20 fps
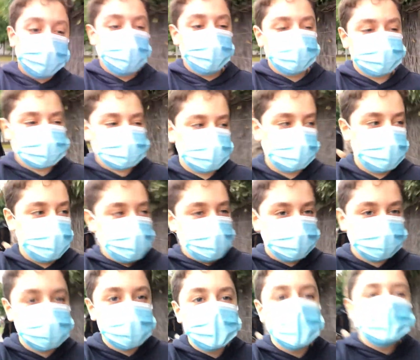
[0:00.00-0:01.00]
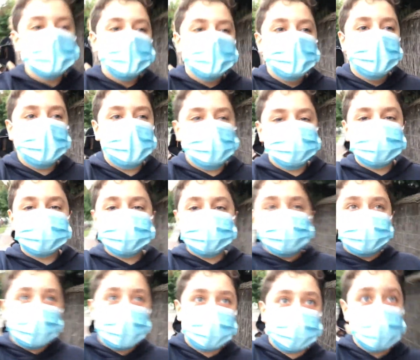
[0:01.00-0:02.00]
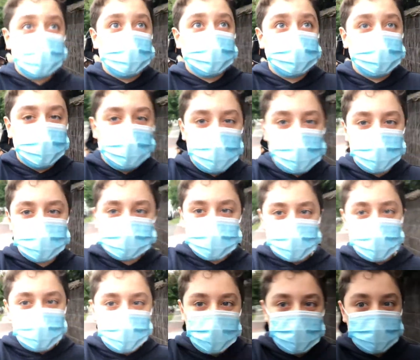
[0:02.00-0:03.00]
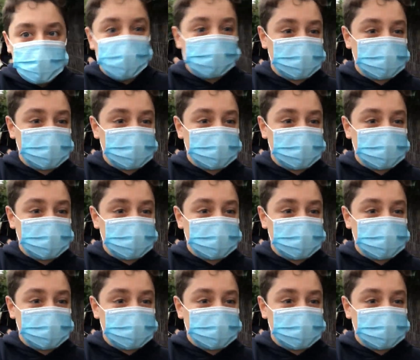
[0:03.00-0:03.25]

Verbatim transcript: firsts tonight. Uh, so yeah, we have arrived and uh, it's